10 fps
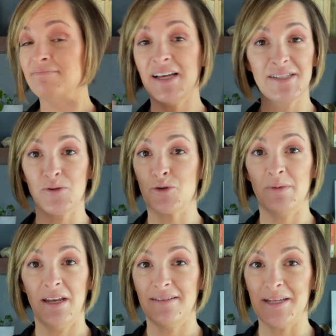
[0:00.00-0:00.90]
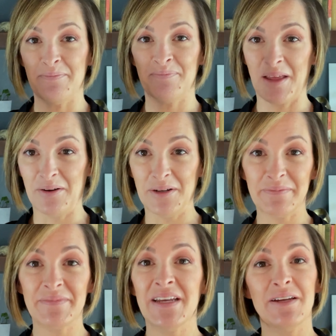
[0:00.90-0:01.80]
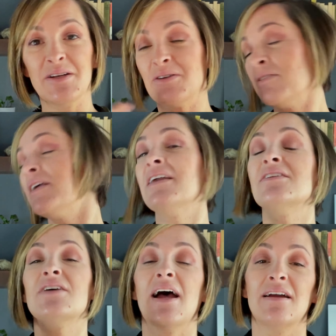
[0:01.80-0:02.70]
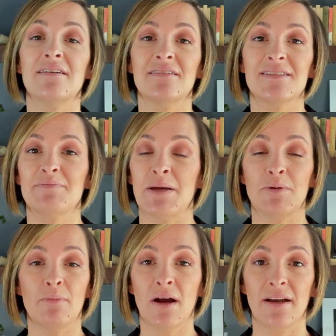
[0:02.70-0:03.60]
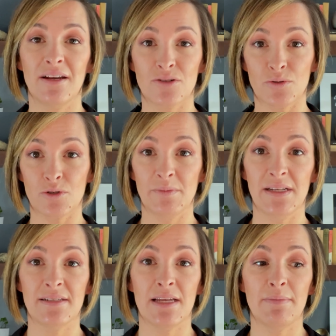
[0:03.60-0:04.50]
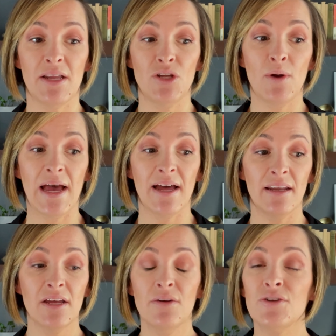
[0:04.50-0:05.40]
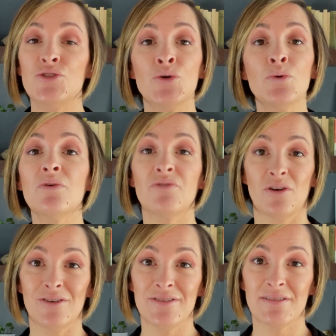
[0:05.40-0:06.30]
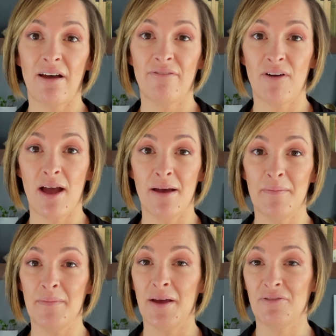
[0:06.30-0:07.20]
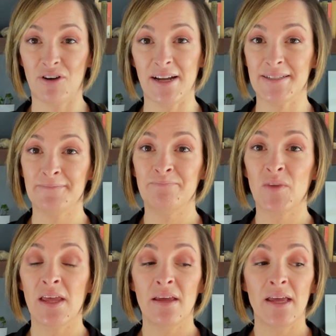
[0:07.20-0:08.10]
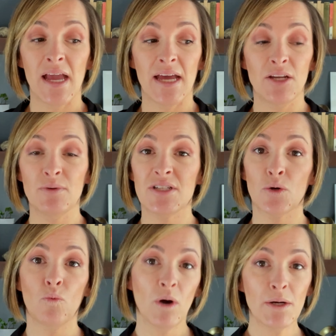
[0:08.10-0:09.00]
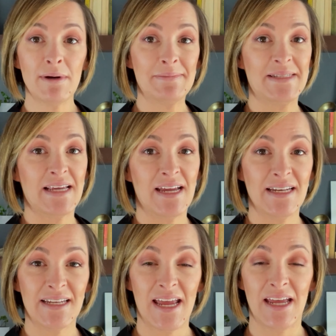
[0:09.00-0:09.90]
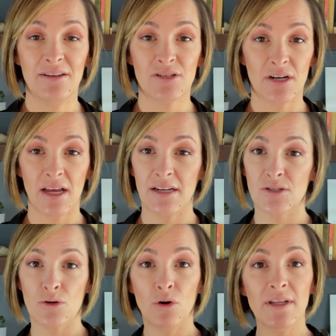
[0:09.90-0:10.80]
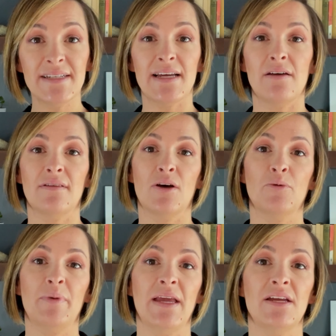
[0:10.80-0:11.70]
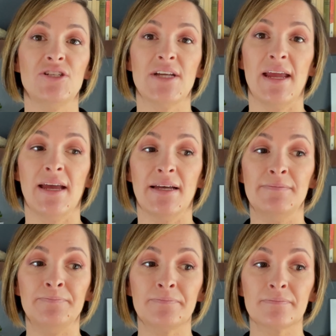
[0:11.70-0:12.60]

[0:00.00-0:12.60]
a social media team, I don't know, you're looking to hire some type of marketing or social media team, and you had 2 referrals from a friend, and you went to one website and you started kind of scrolling down the homepage, and